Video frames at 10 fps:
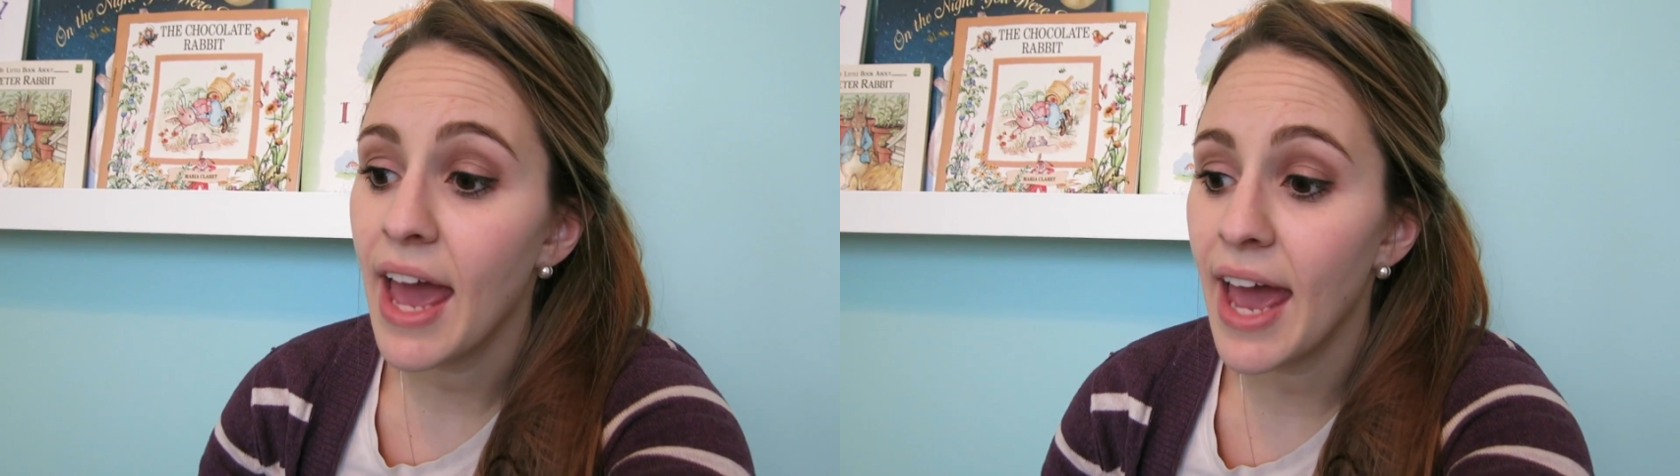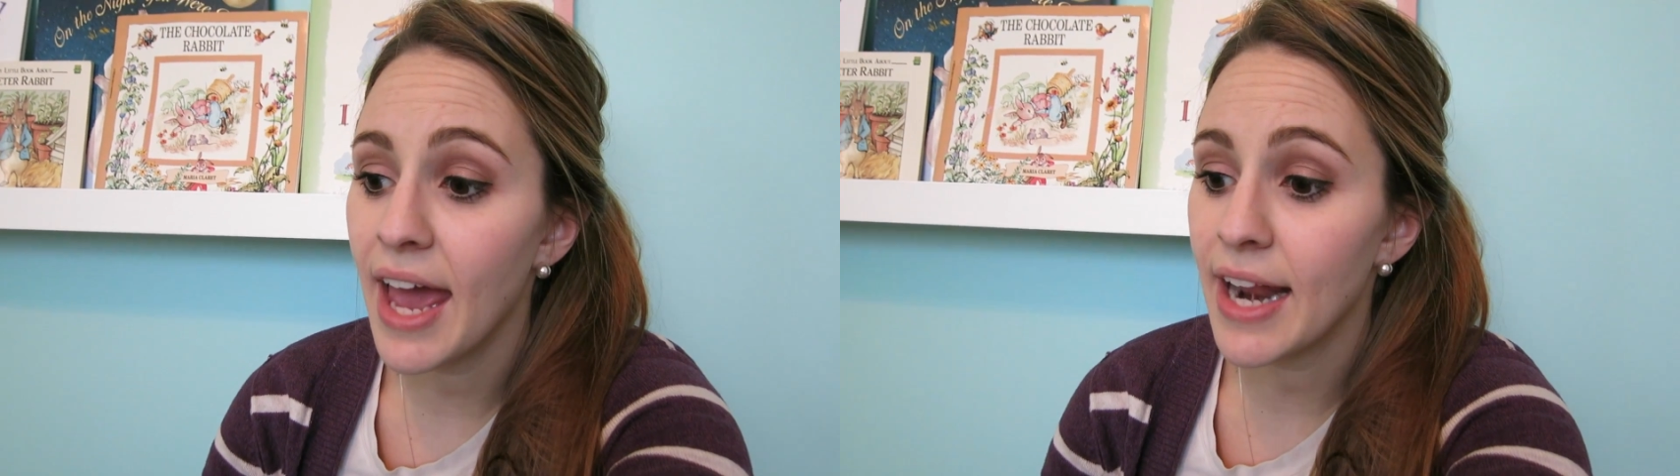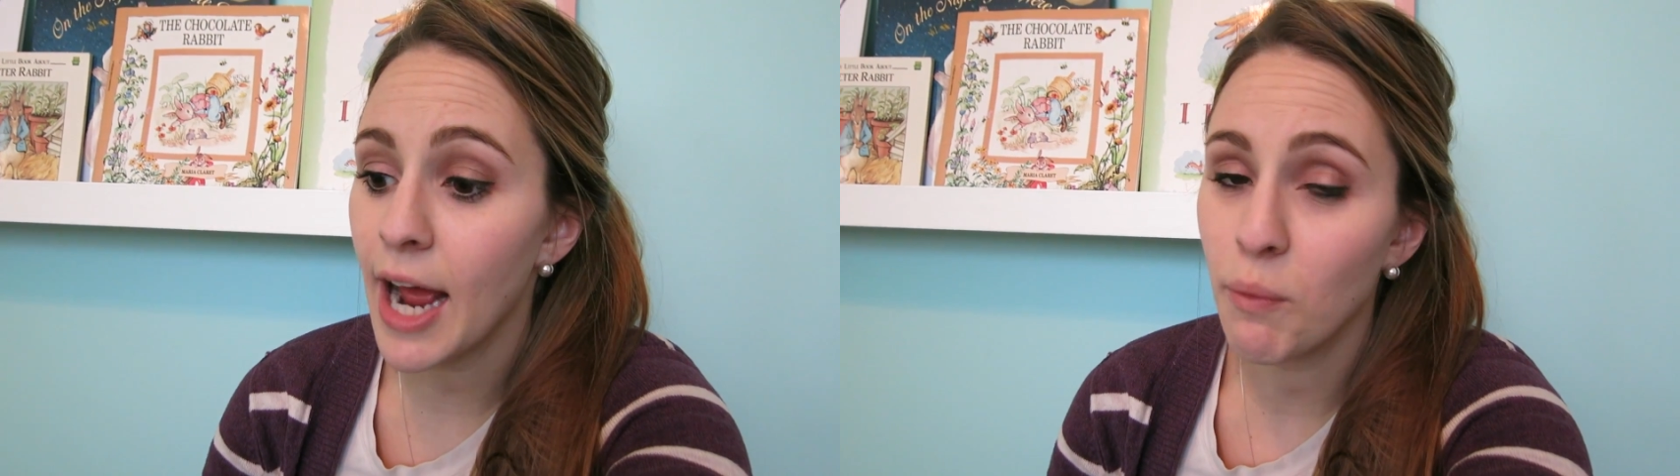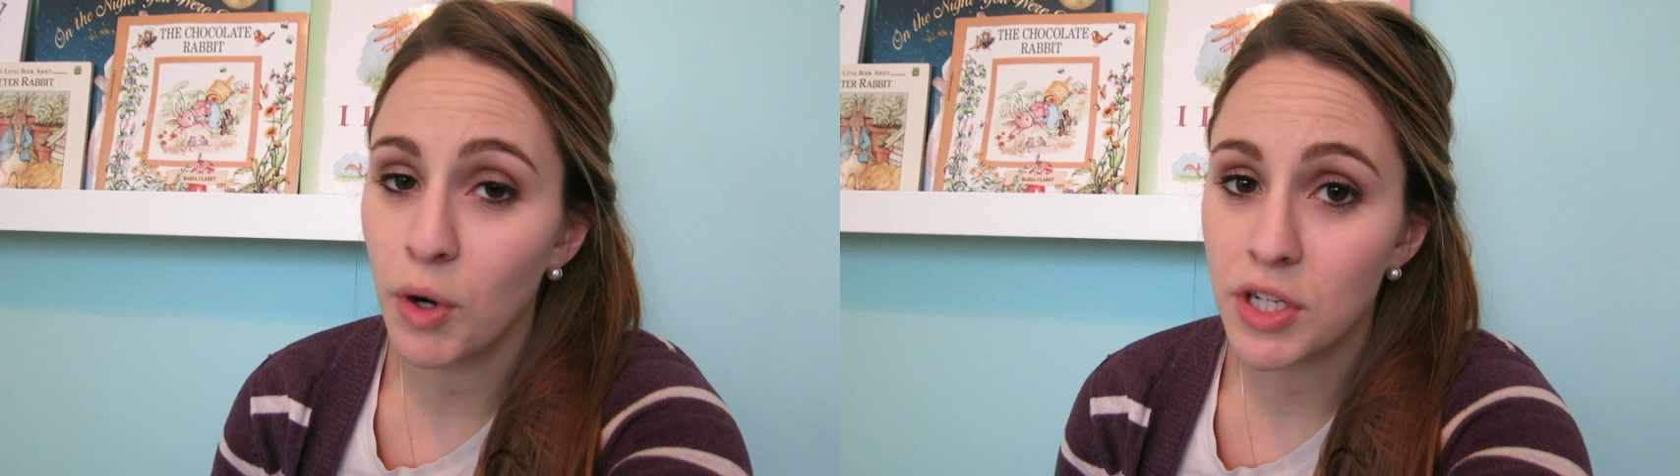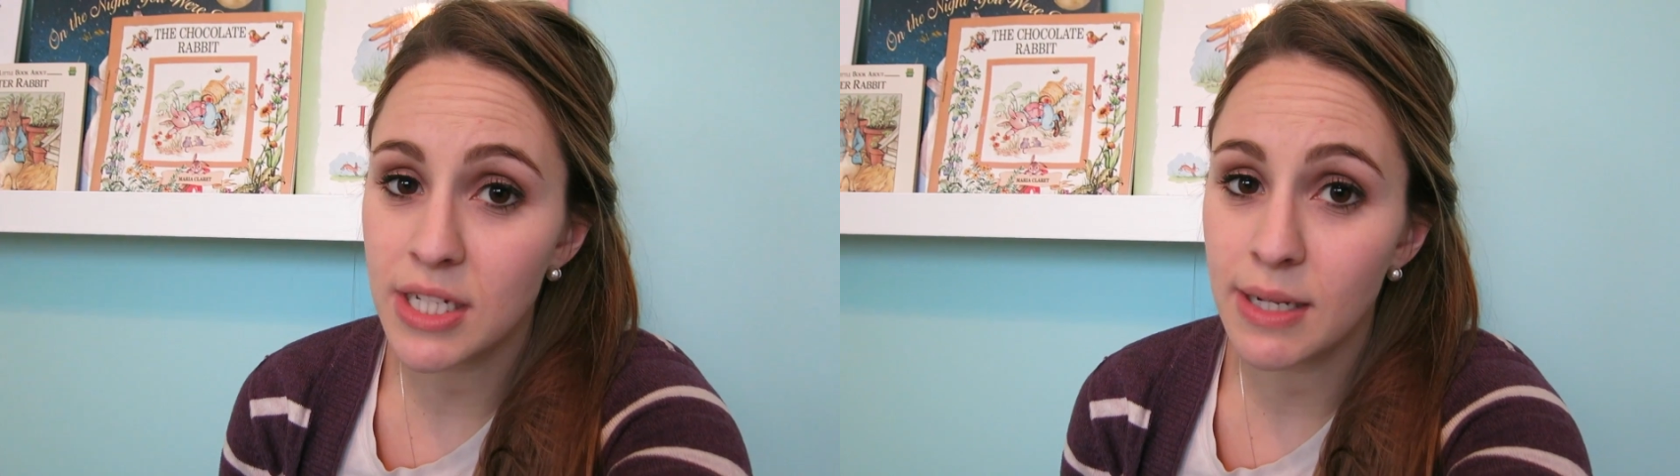and I
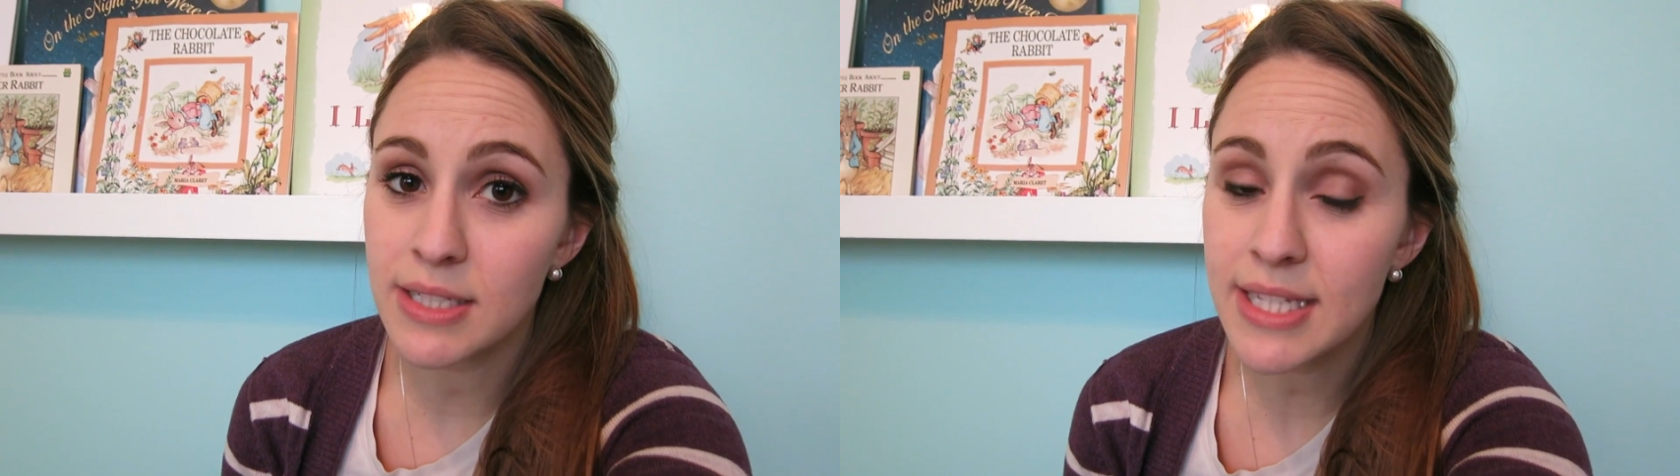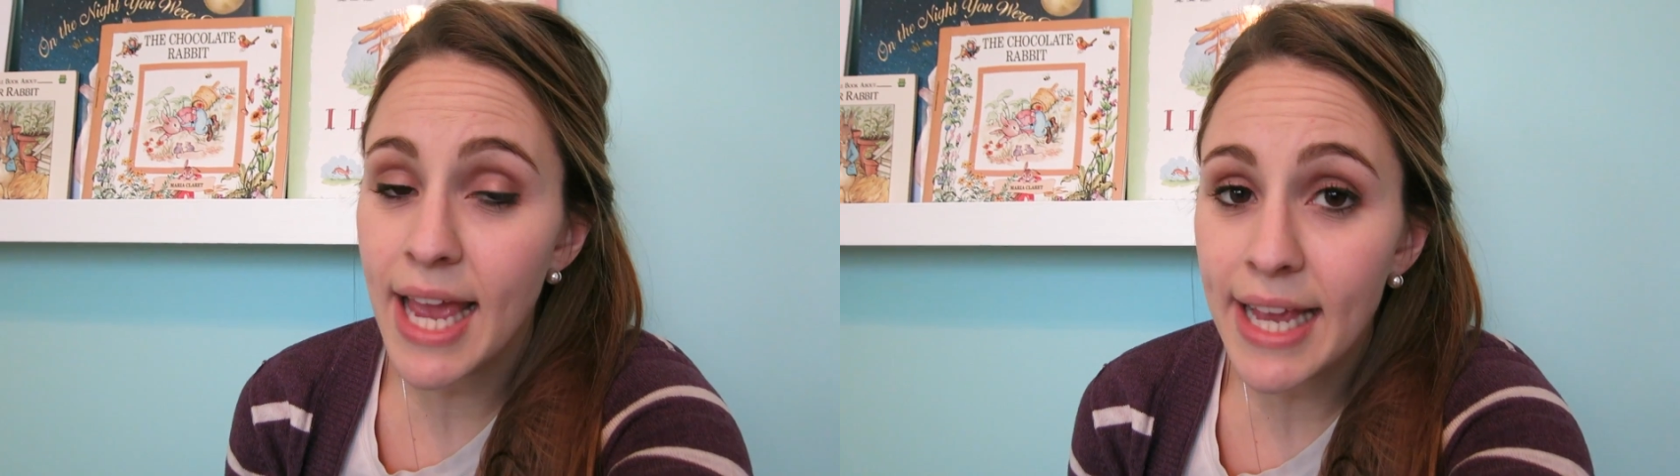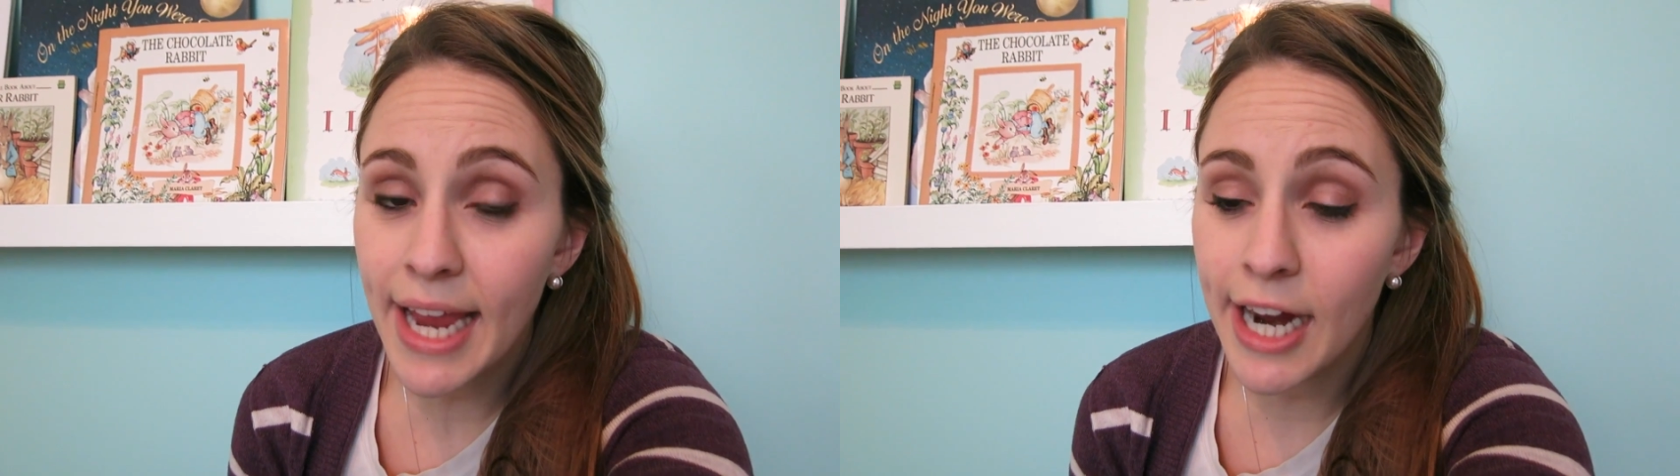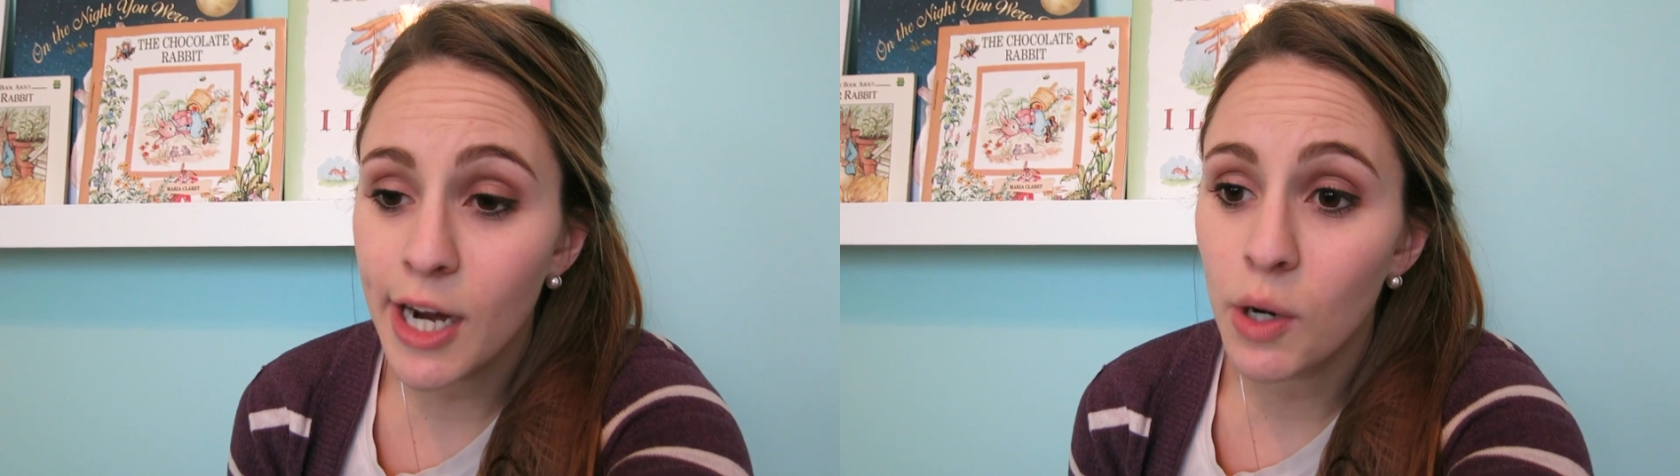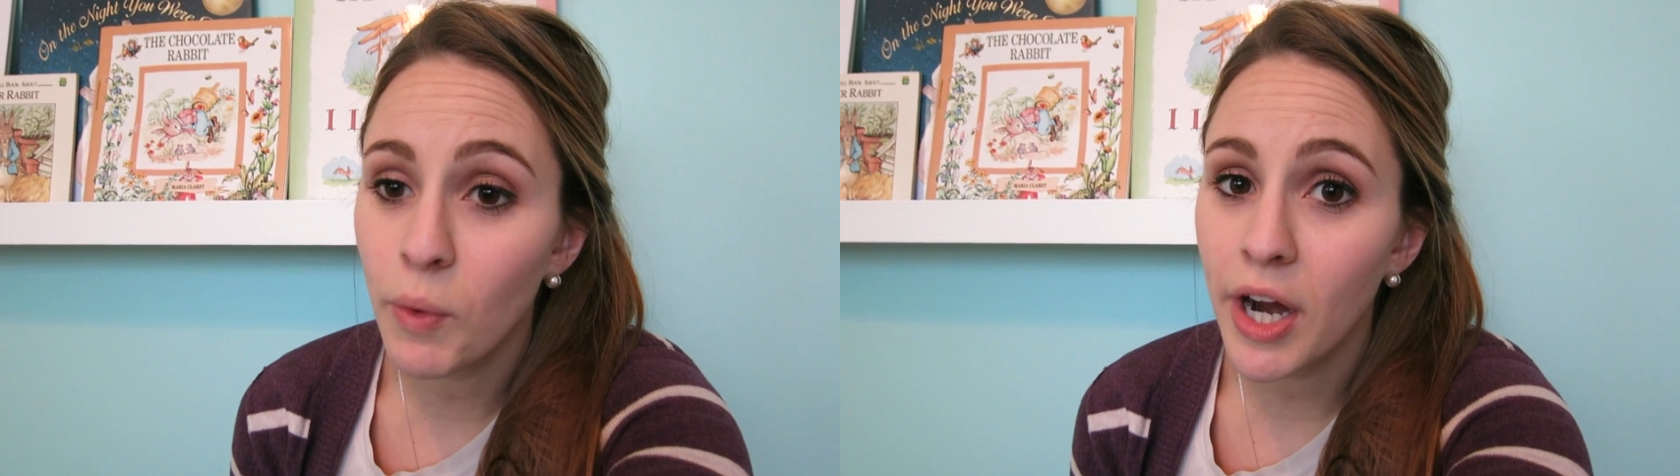worked at a
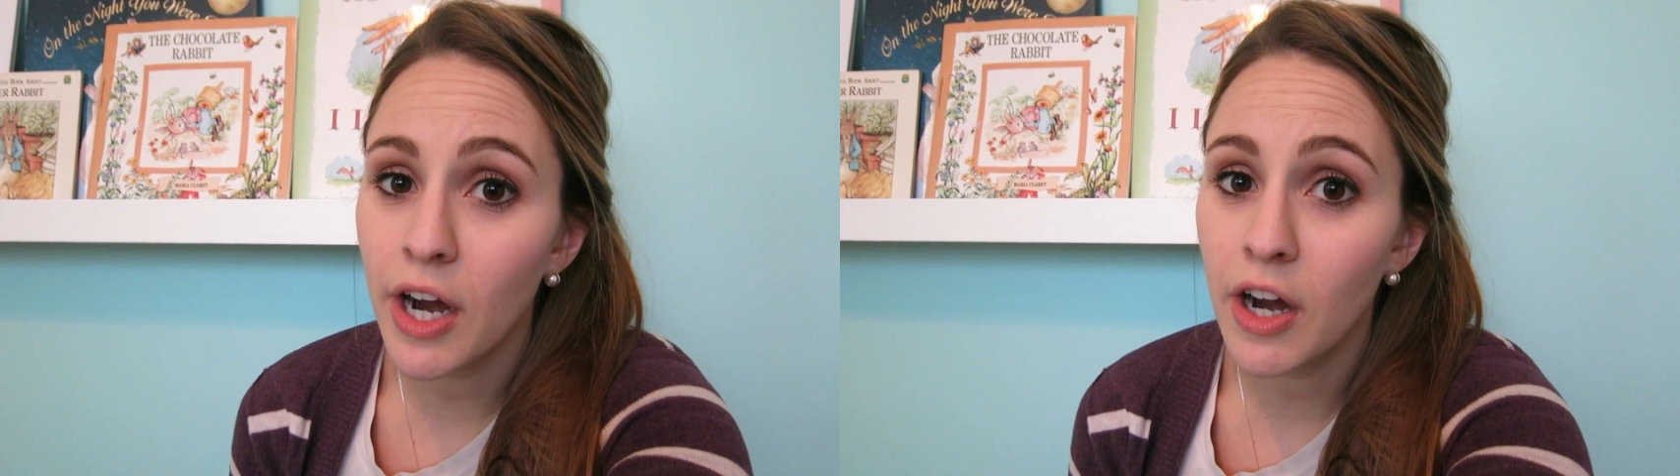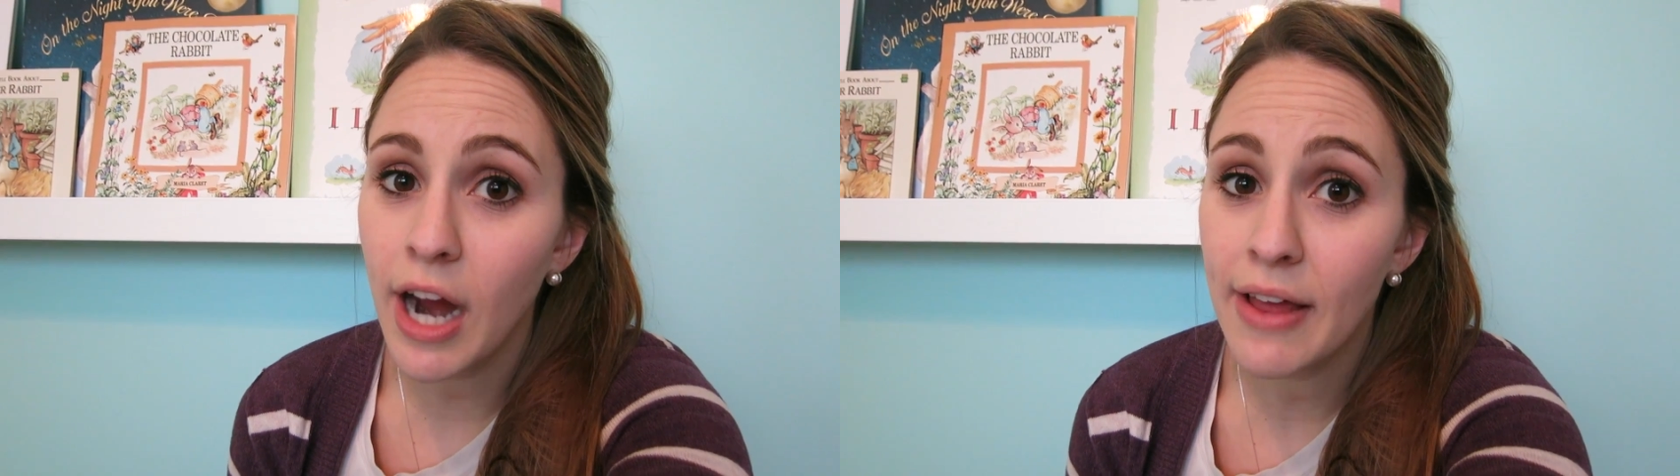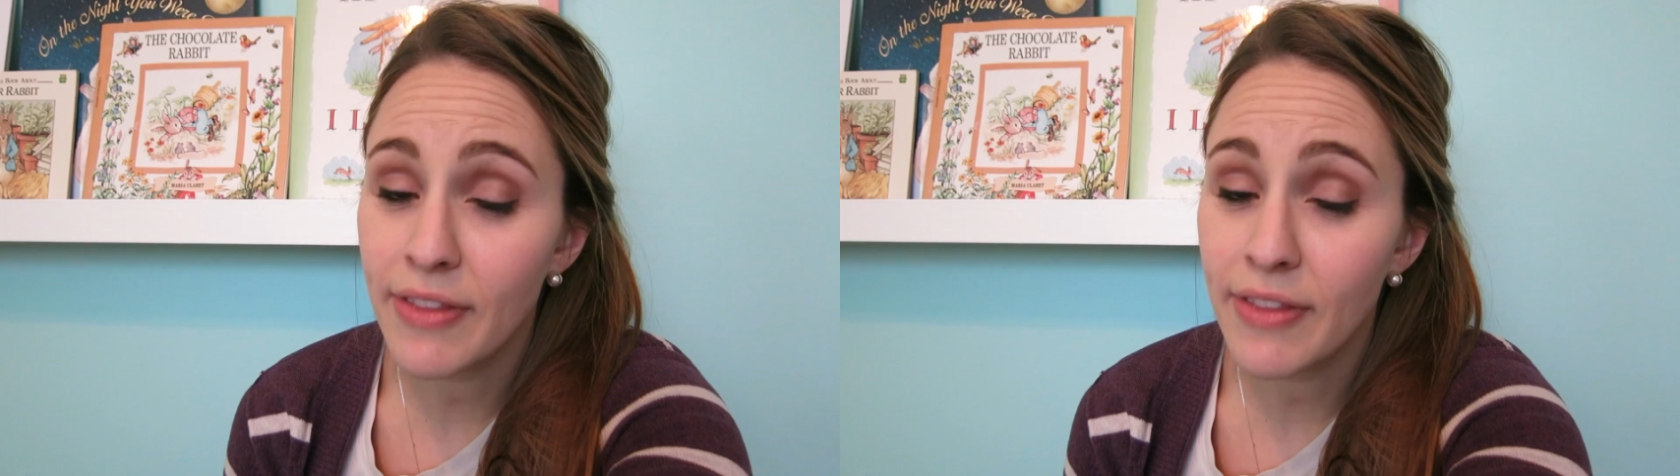daycare where